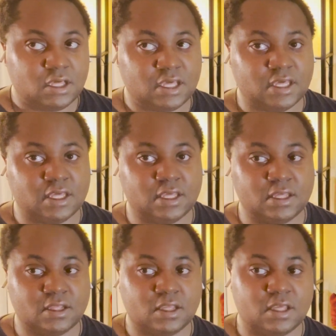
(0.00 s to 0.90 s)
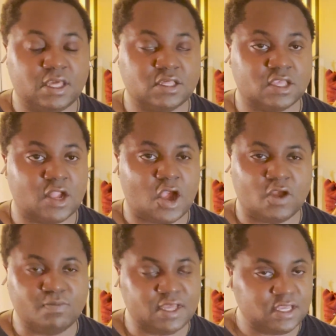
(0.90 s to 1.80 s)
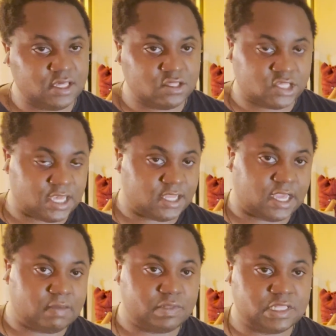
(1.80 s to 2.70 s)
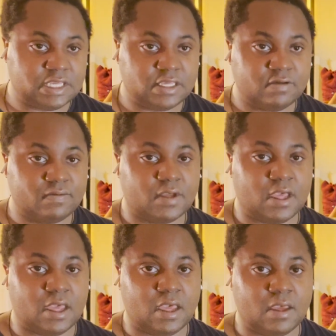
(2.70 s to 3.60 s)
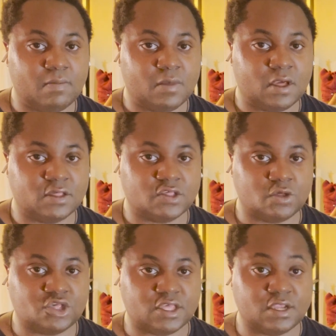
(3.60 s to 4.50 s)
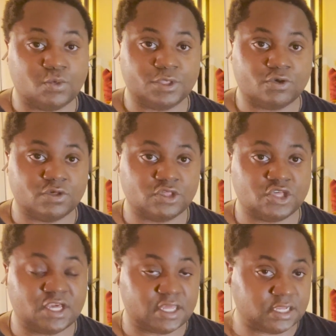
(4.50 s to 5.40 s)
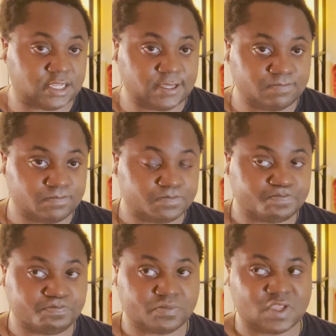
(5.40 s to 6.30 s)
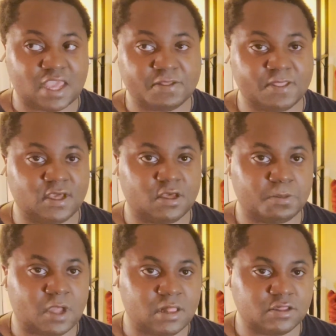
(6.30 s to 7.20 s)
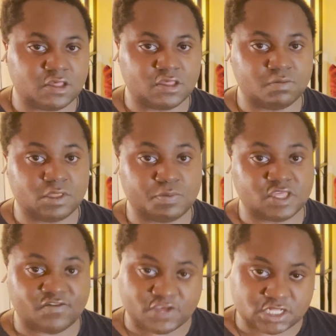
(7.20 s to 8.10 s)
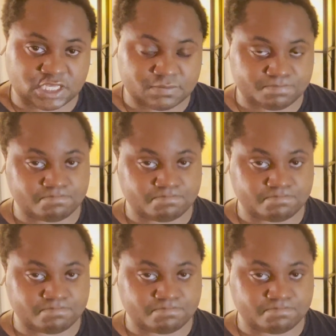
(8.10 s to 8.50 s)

and he's an Armenian saint, I believe, associated with Christianity. I think Catholicism specifically.